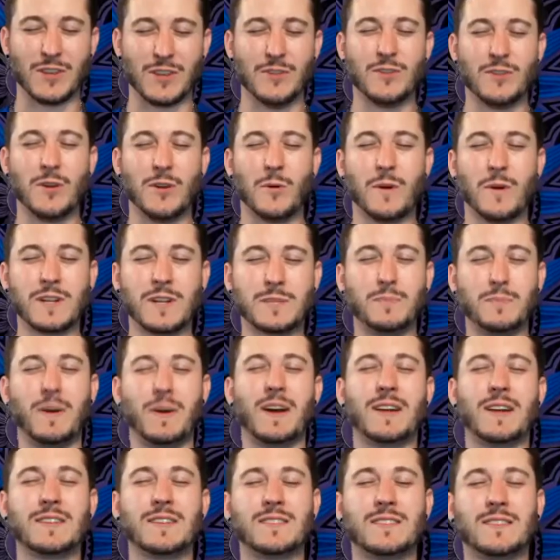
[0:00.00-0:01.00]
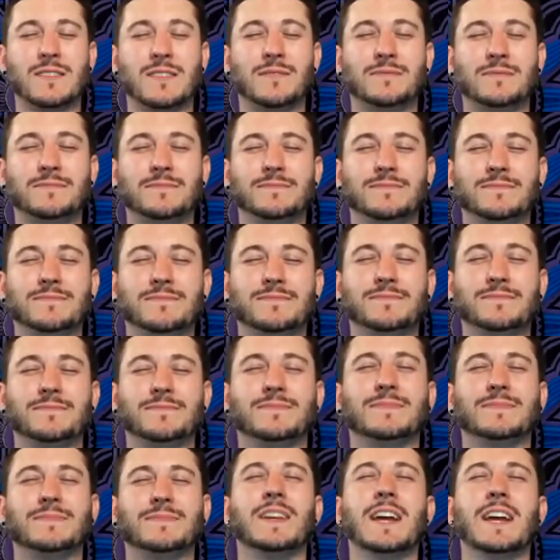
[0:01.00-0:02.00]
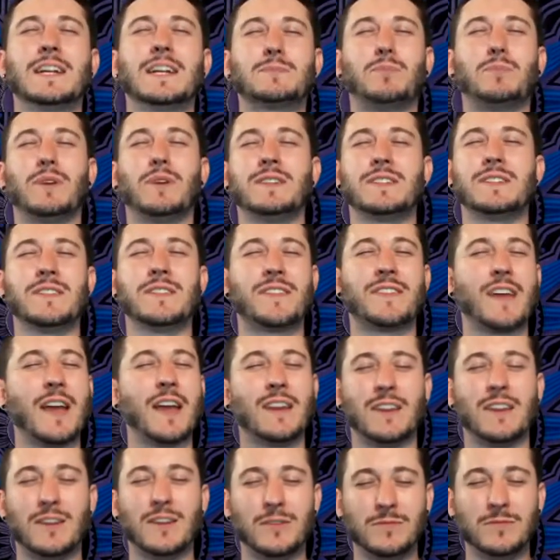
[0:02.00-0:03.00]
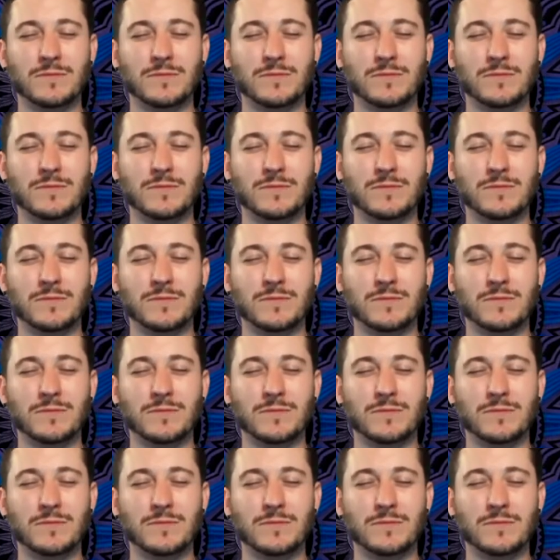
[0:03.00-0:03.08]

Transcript: what's best. Yes, please, and thank you.